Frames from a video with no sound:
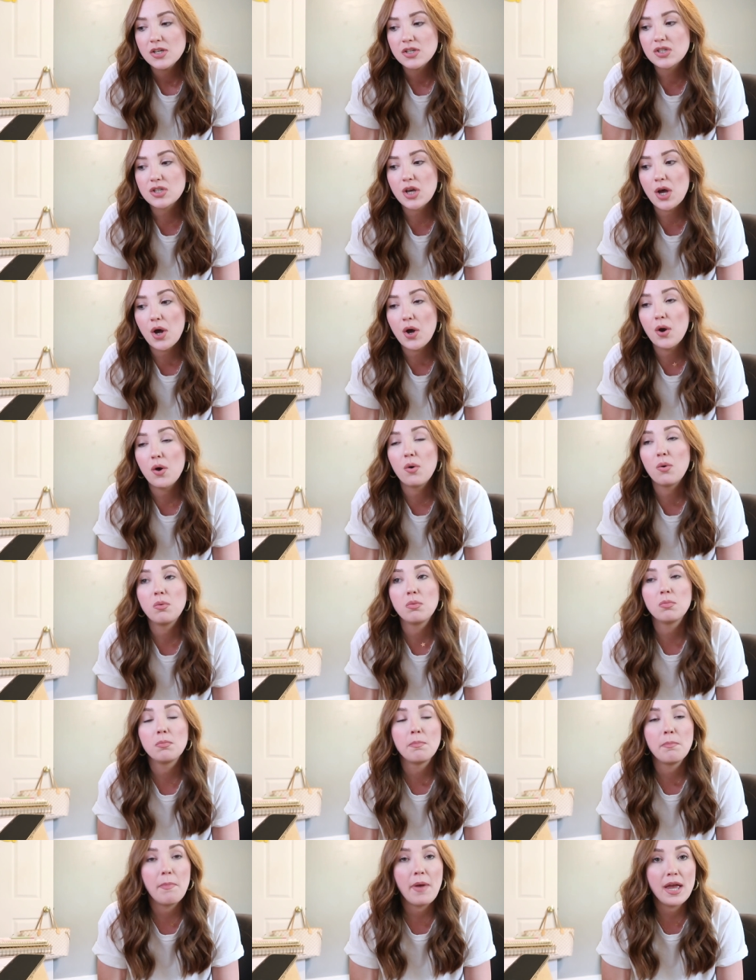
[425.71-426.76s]
So
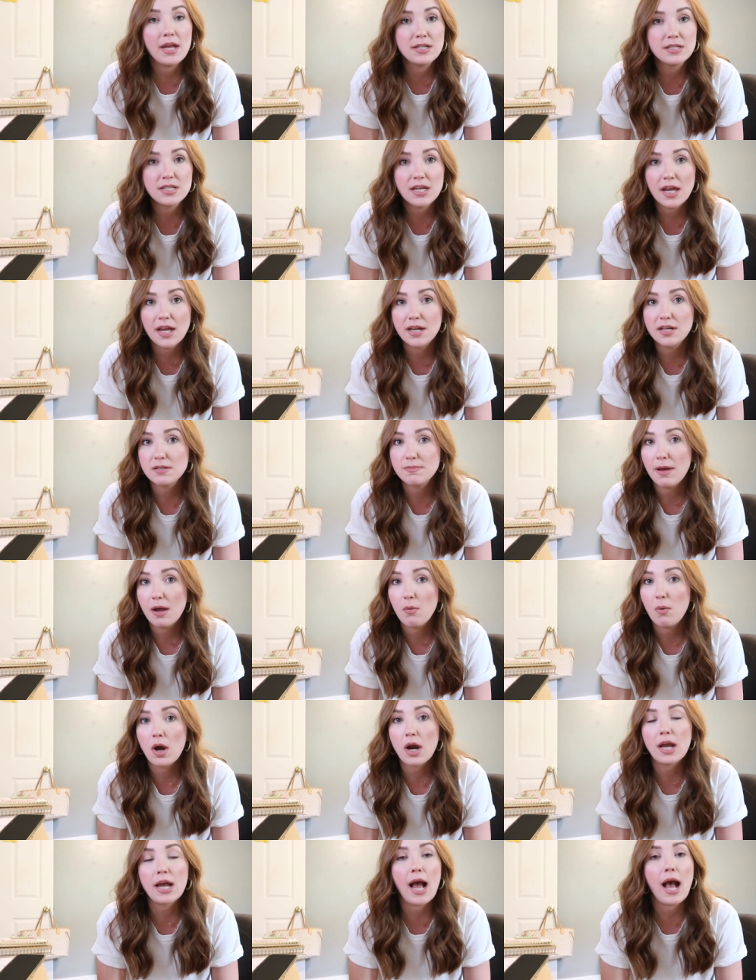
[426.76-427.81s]
maintained my
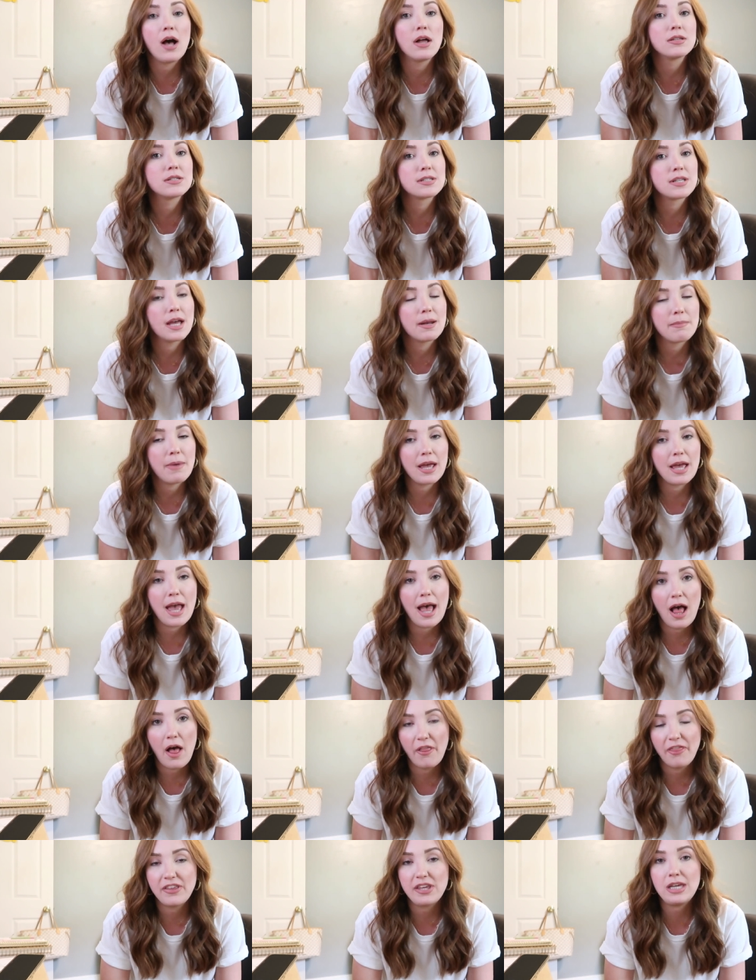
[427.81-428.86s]
workouts and my
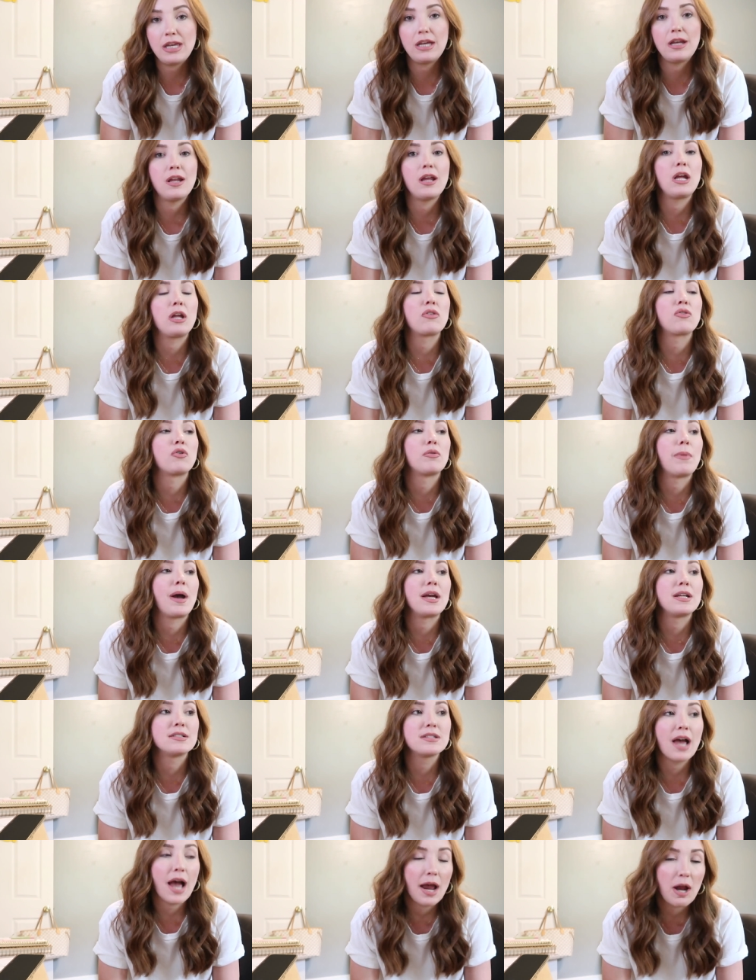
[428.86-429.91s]
healthy eating through my
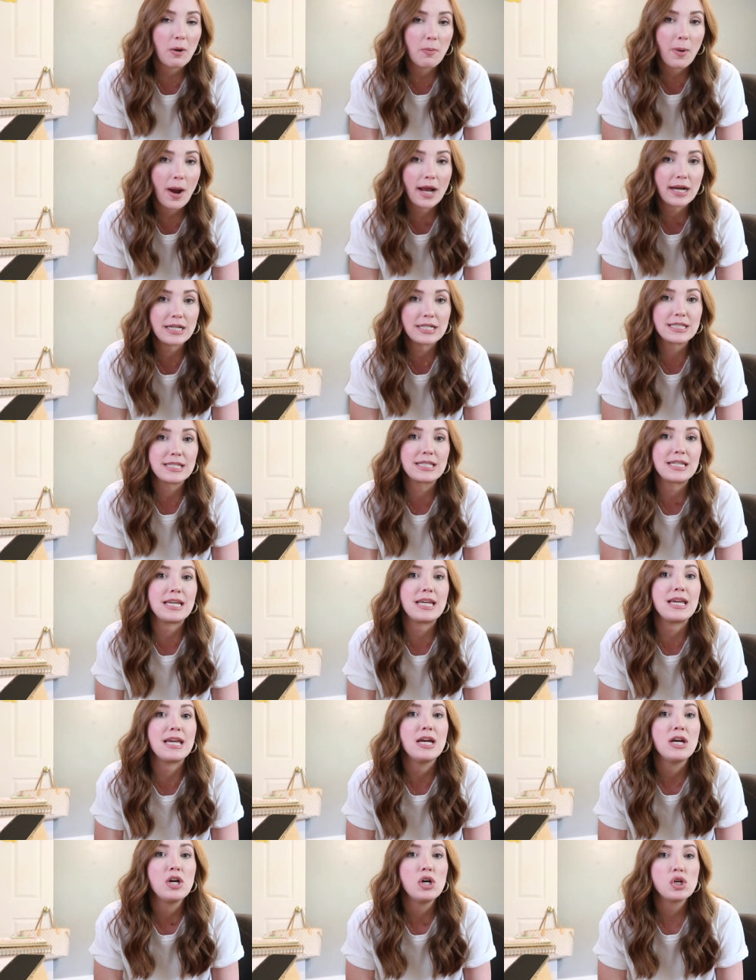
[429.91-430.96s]
entire pregnancy.